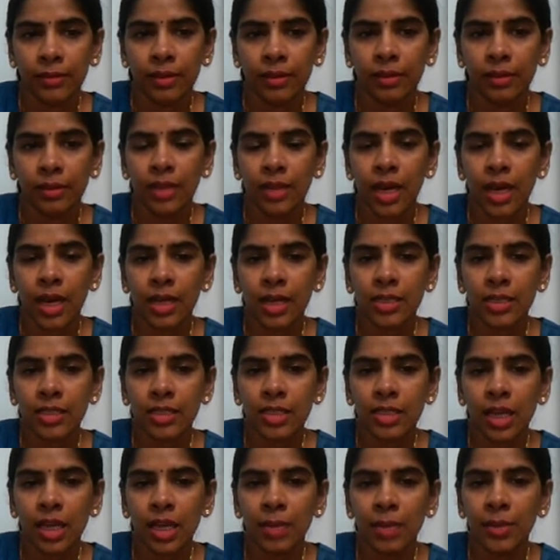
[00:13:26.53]
The
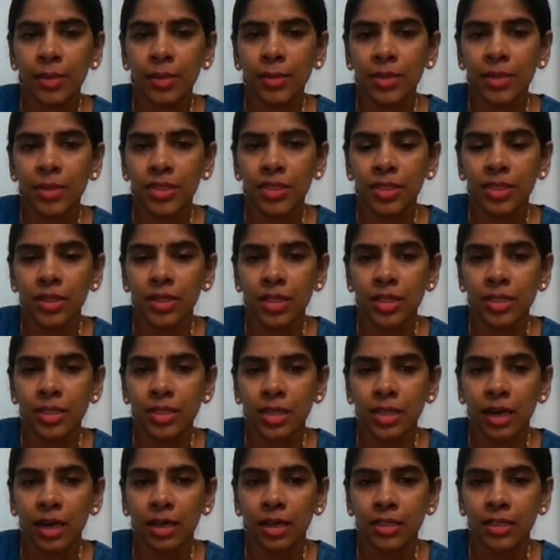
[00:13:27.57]
undesirable materials
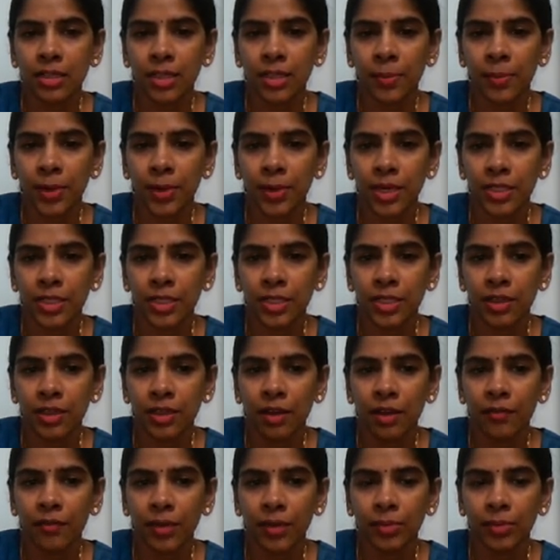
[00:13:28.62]
are separated
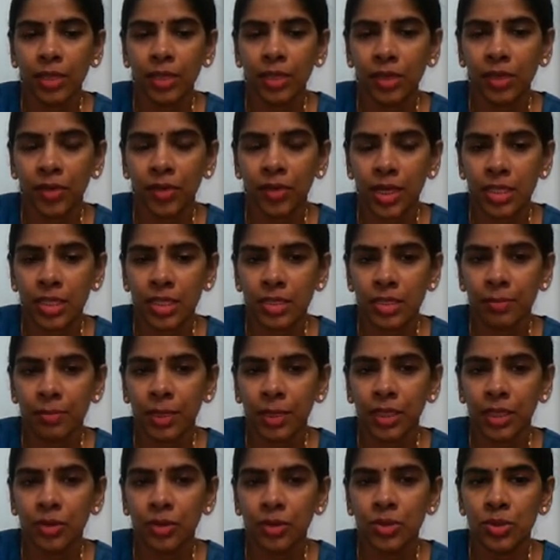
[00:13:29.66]
from the grains by
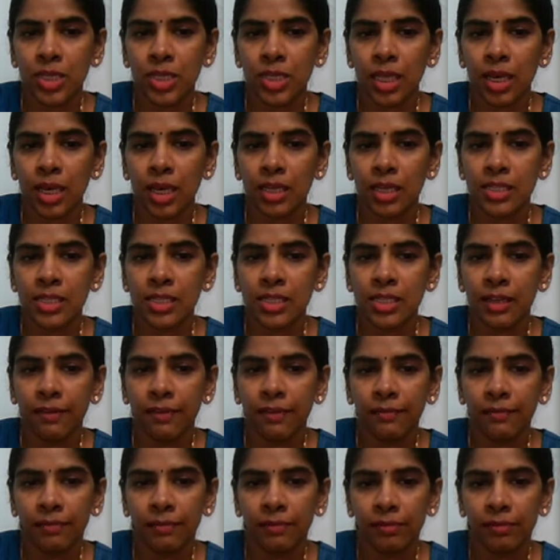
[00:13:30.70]
using a sieve.